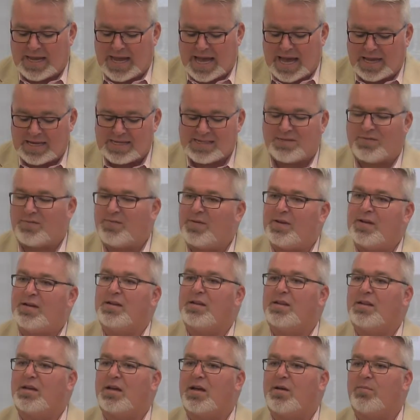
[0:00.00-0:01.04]
how does it fit
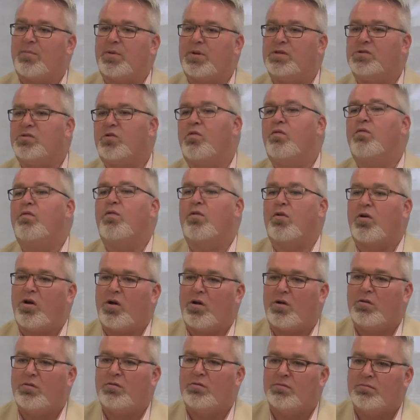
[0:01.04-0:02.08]
into the company's
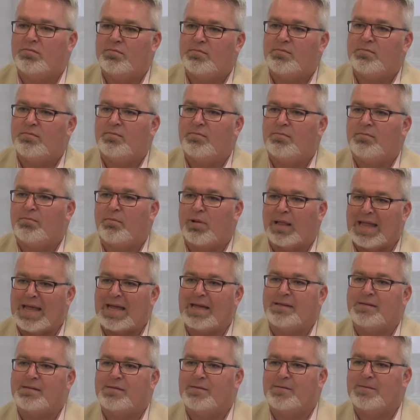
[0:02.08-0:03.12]
overall
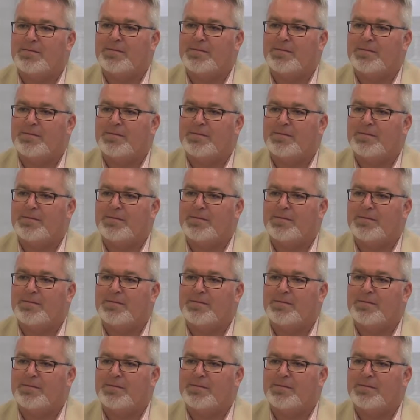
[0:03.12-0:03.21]
plans?